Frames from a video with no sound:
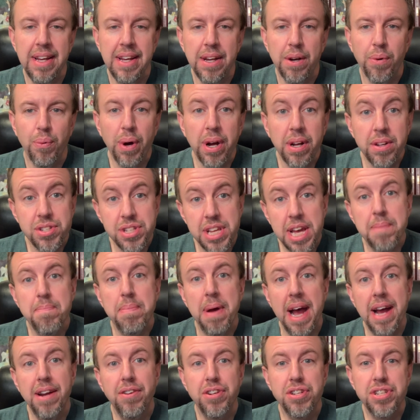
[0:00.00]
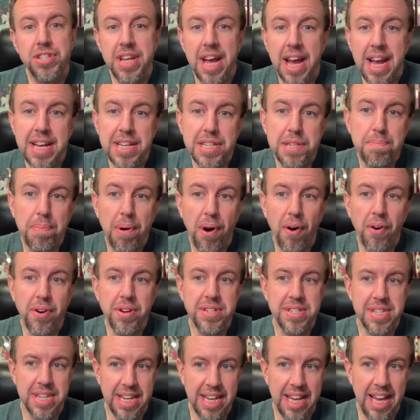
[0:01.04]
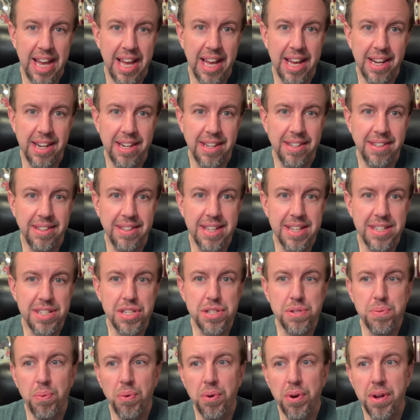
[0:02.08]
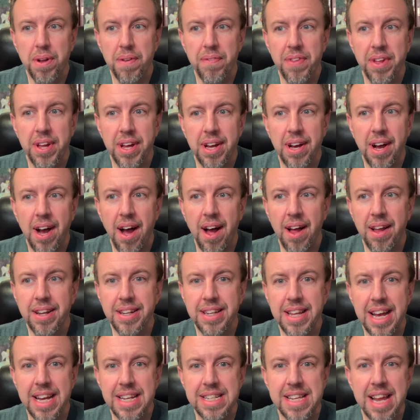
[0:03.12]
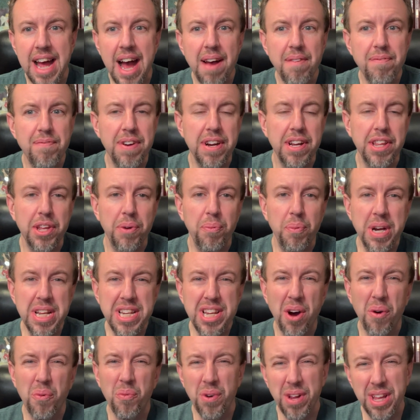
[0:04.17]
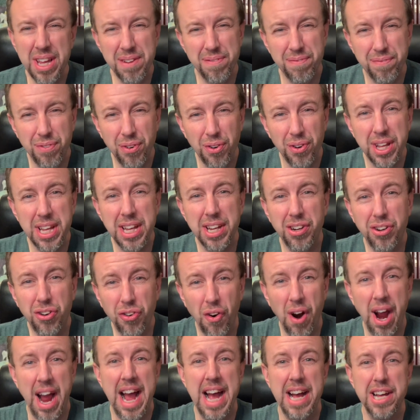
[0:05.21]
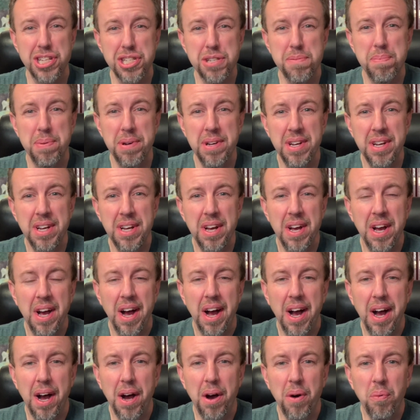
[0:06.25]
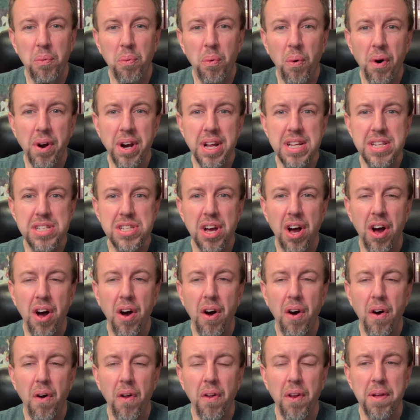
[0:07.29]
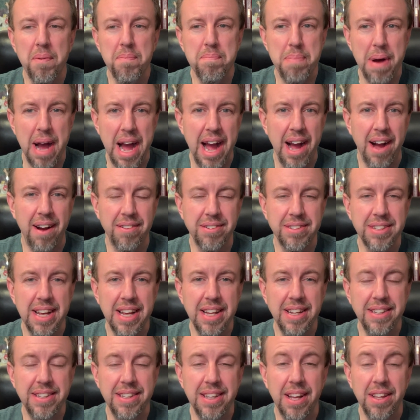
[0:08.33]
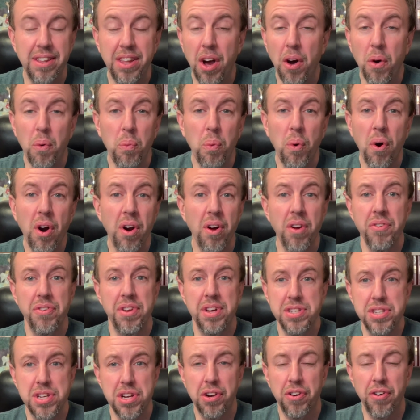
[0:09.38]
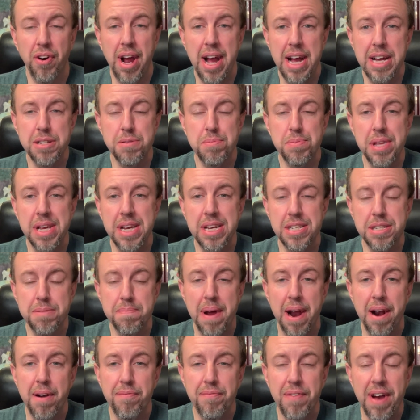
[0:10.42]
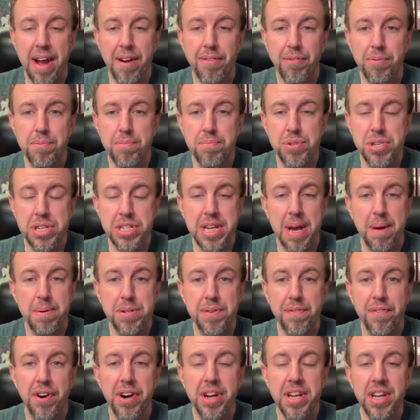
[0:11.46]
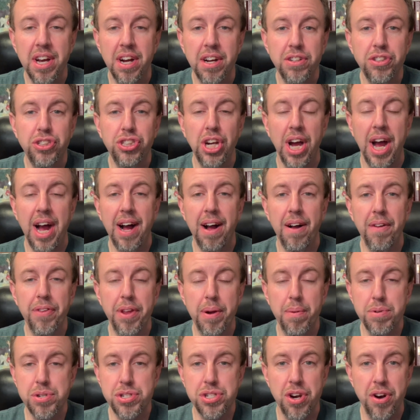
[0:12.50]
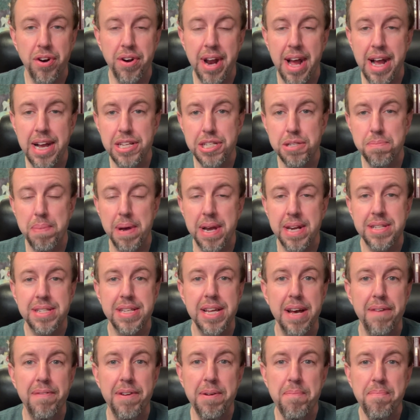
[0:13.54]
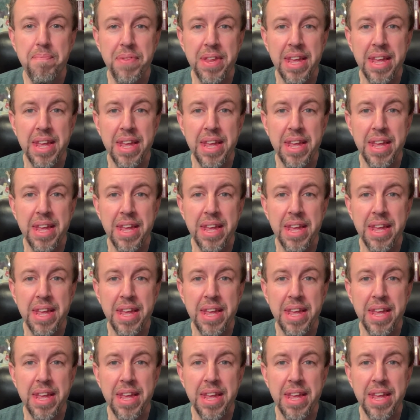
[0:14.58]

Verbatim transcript: Well, St. Patrick's Day is upon us again, and this is one of the holidays that I feel that we don't really fully grasp what it's all about. And the whole world doesn't grasp this. Matter of fact, since I was a very young child, there were certain aspects of it